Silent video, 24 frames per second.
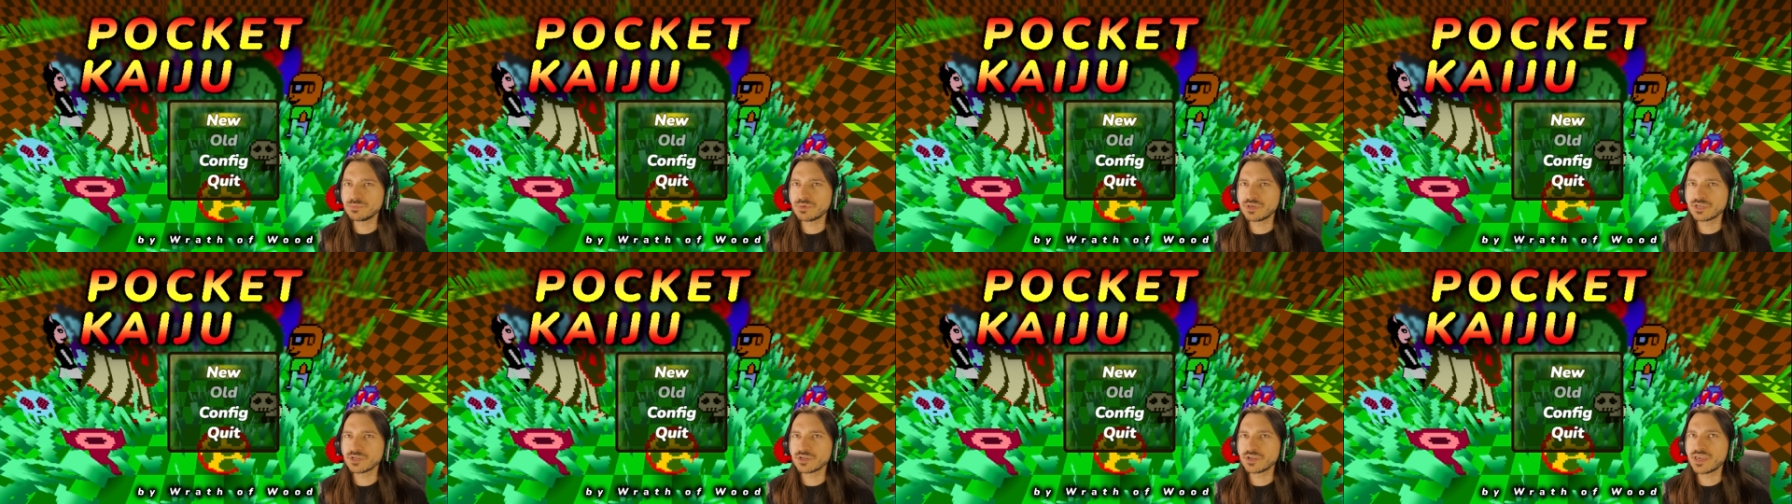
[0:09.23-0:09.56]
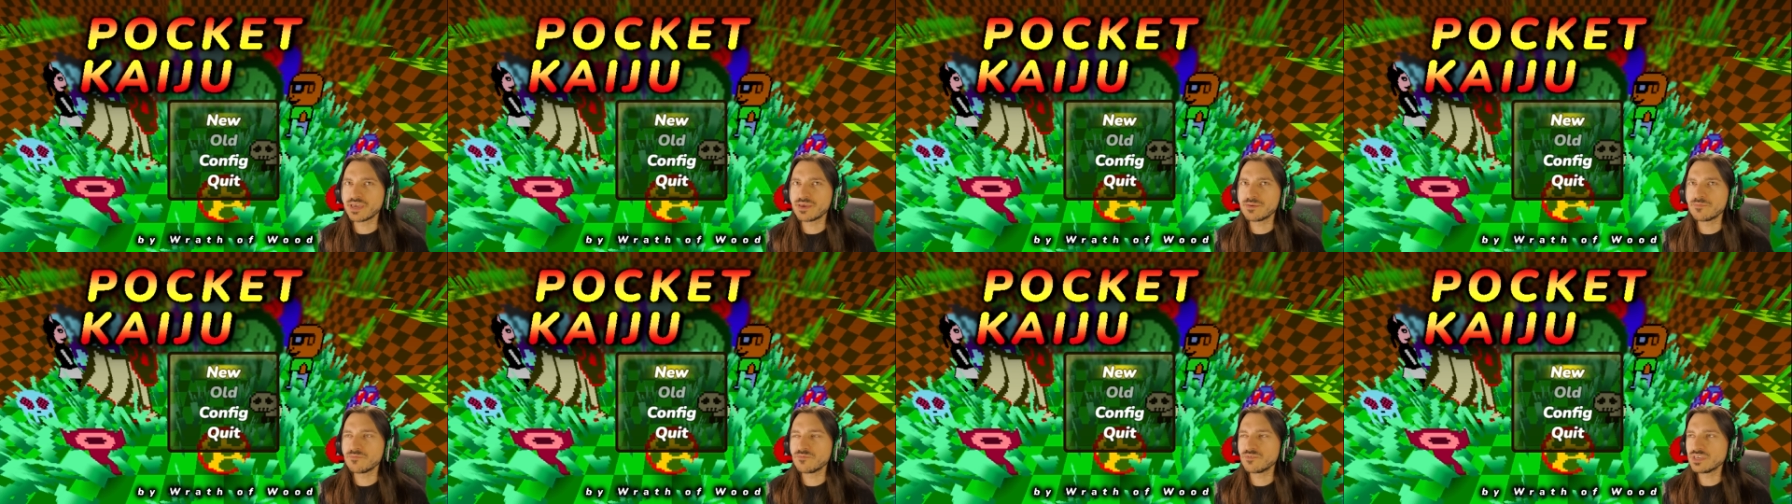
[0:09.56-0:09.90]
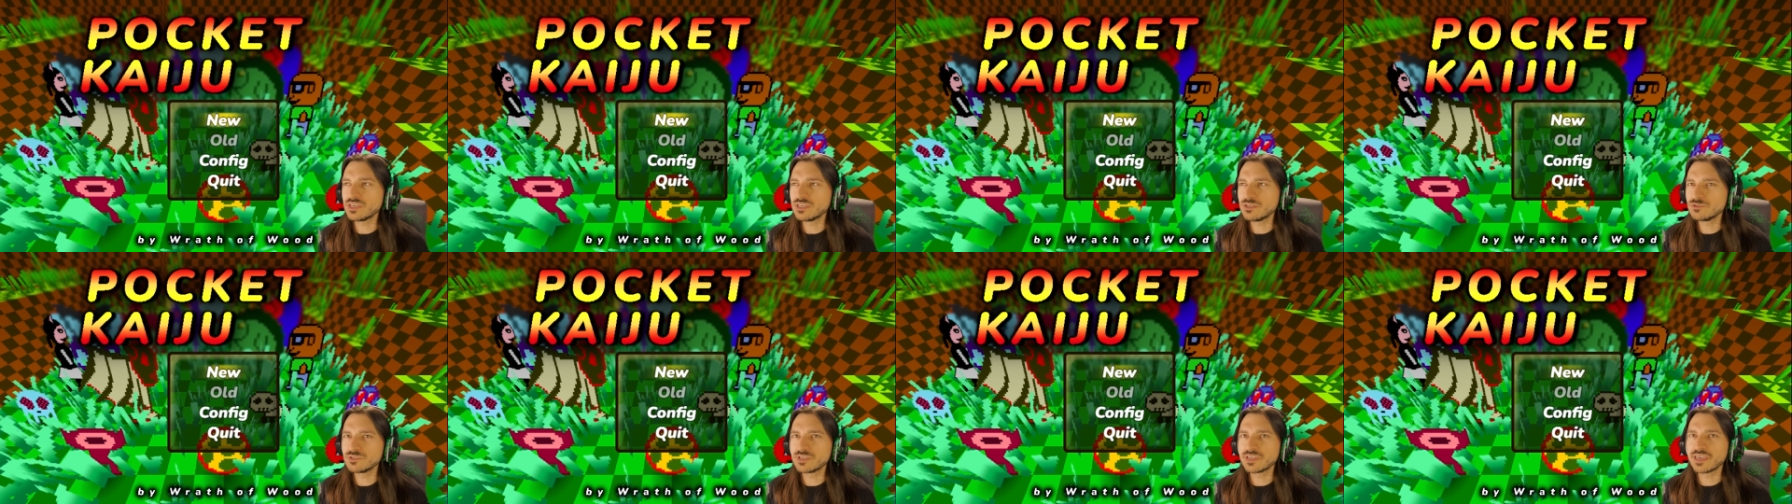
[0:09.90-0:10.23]
Maker
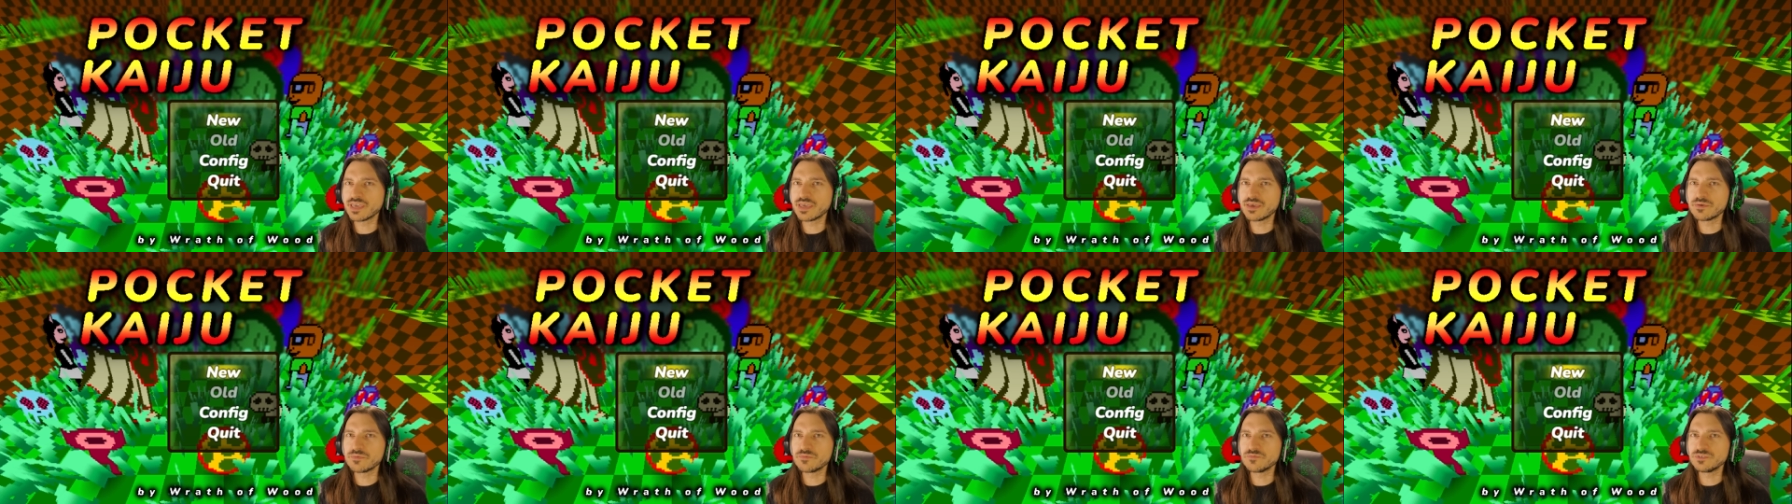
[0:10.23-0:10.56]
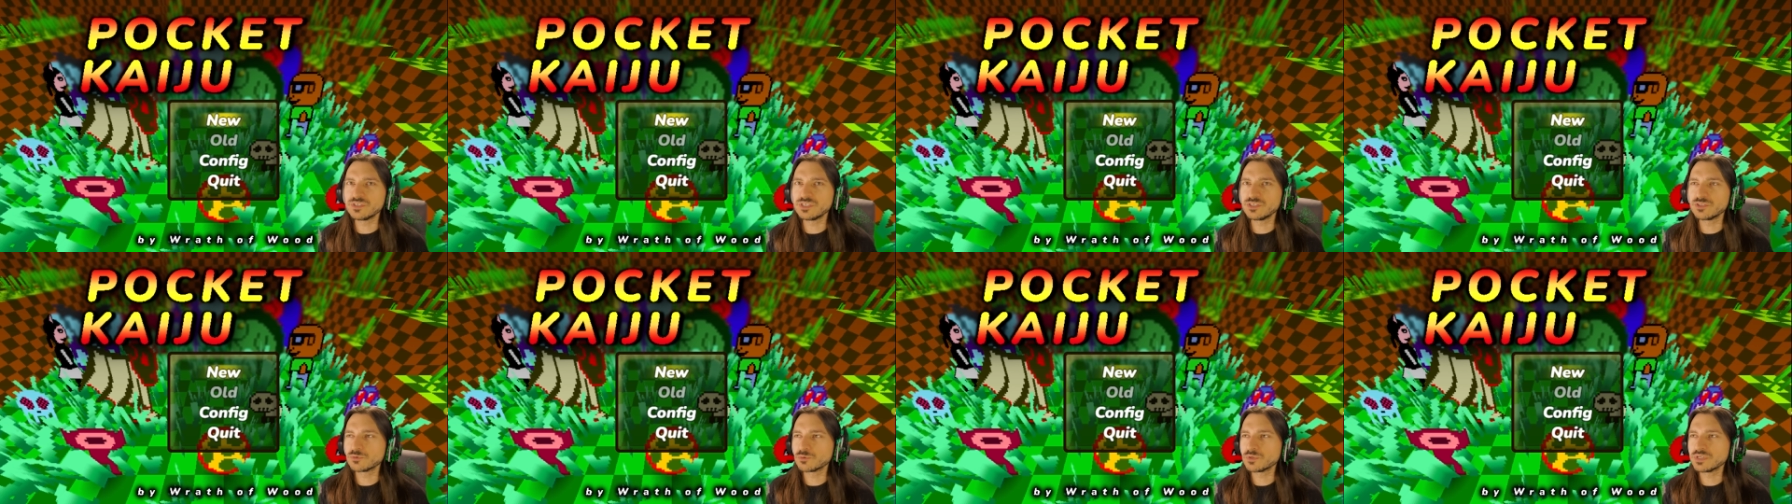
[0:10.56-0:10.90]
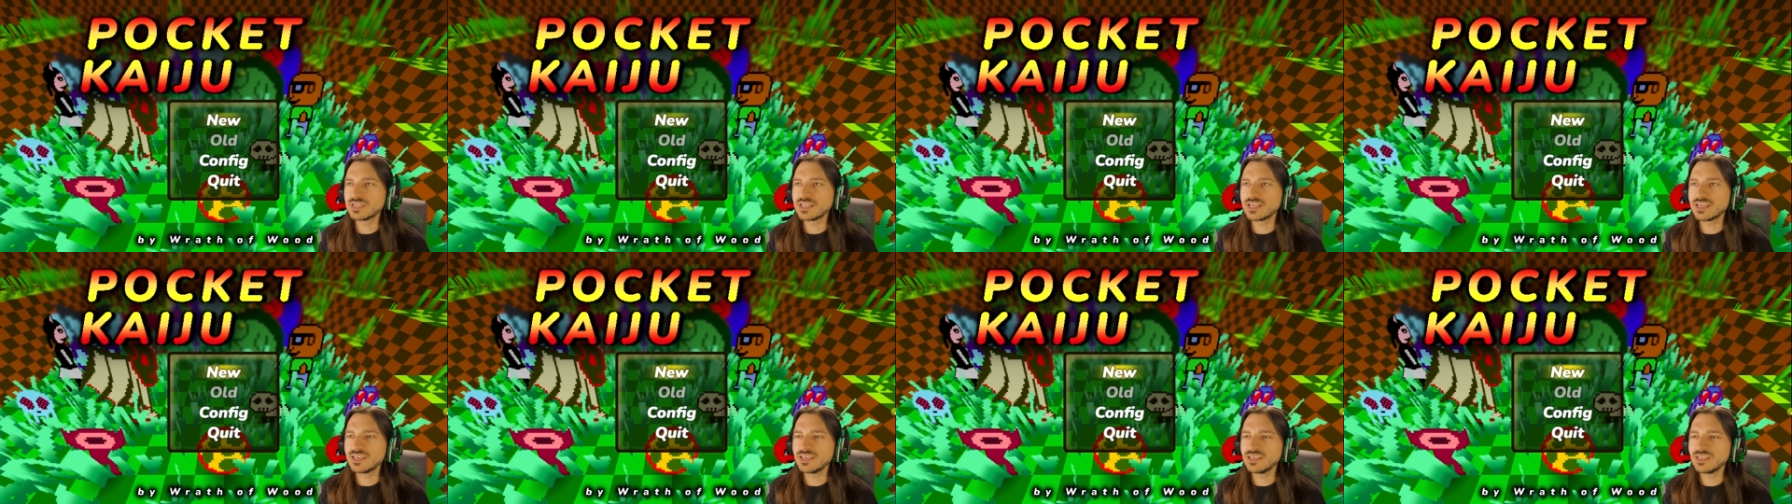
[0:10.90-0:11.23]
MV using
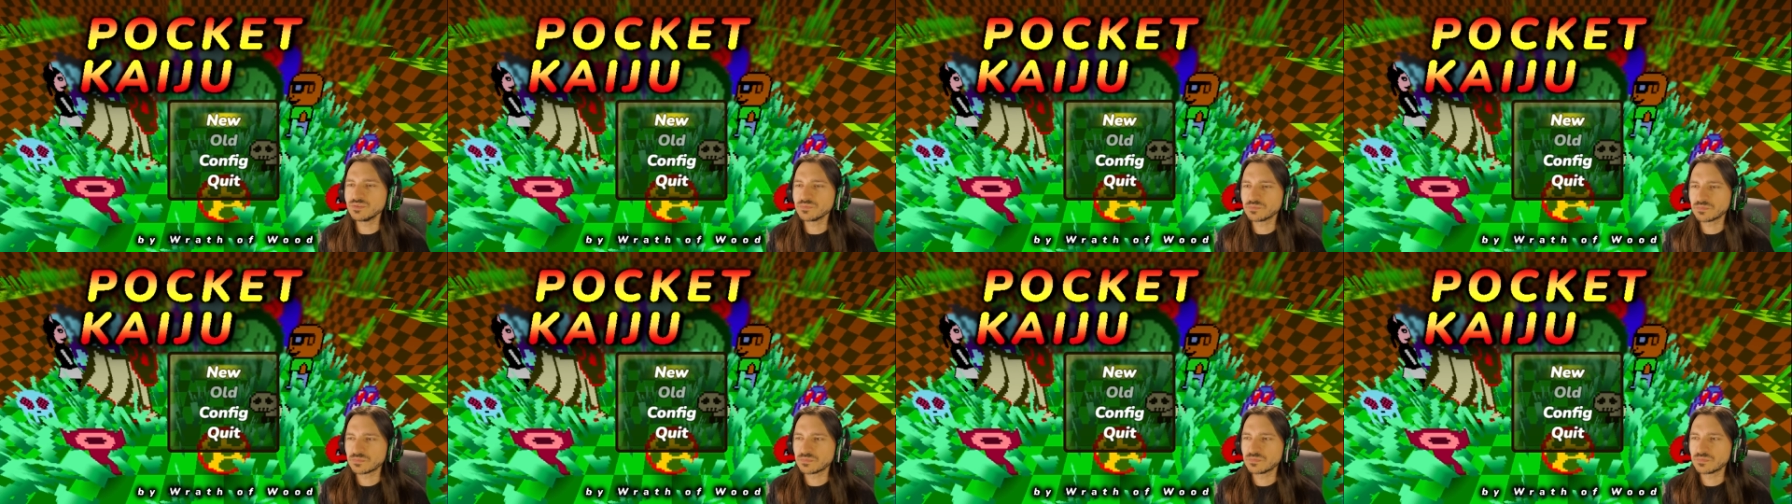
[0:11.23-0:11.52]
MV3D